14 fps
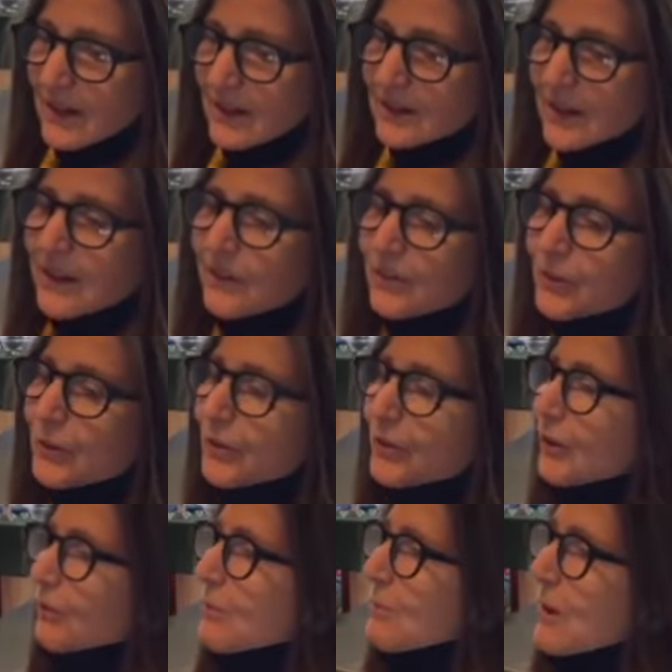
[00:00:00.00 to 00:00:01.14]
Let us do so
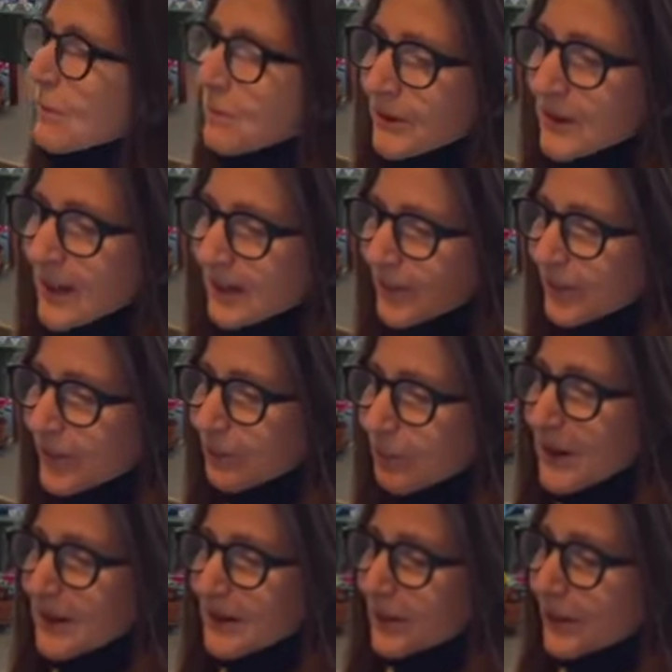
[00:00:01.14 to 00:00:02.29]
remembering that
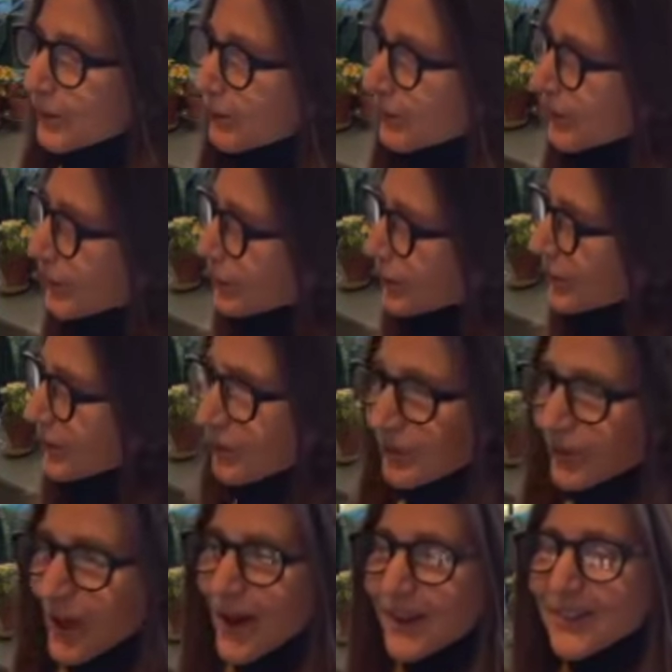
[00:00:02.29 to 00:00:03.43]
despite those restrictive
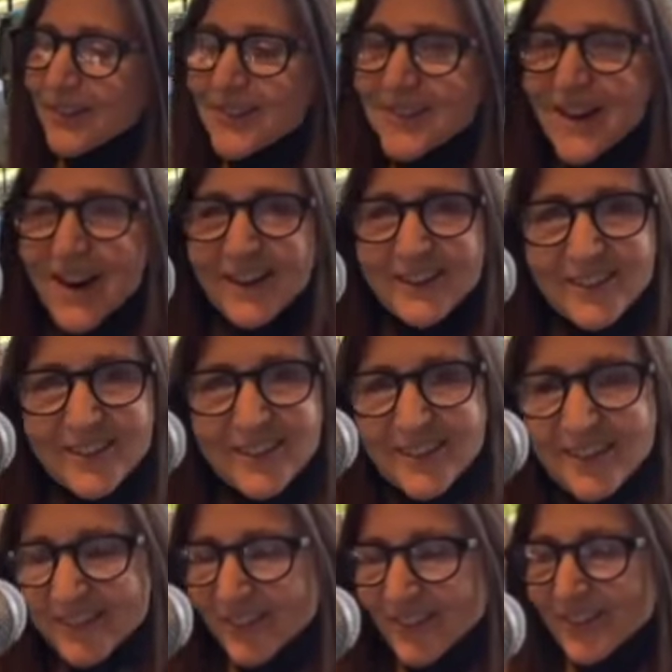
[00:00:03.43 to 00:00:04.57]
laws in
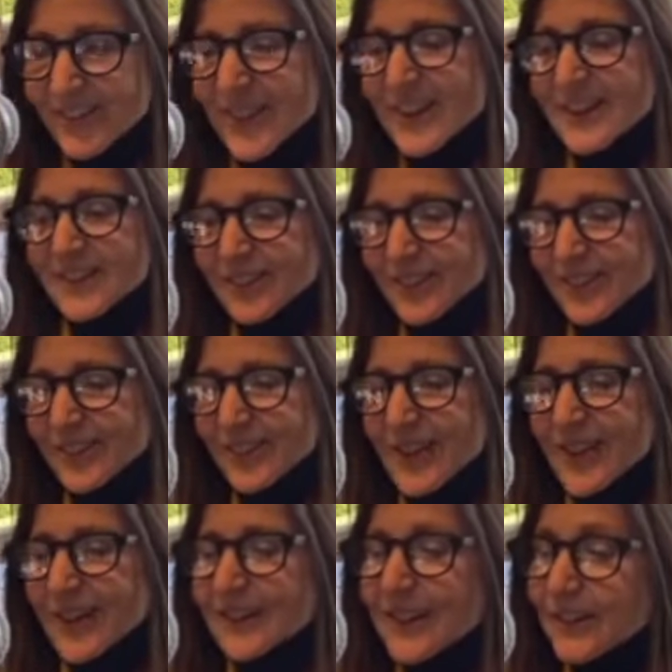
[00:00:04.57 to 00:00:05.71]
19 states,
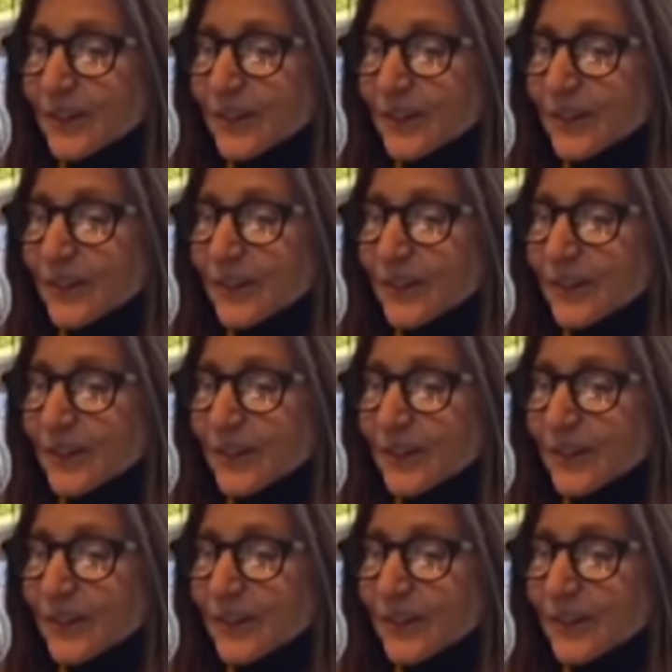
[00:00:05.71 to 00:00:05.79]
that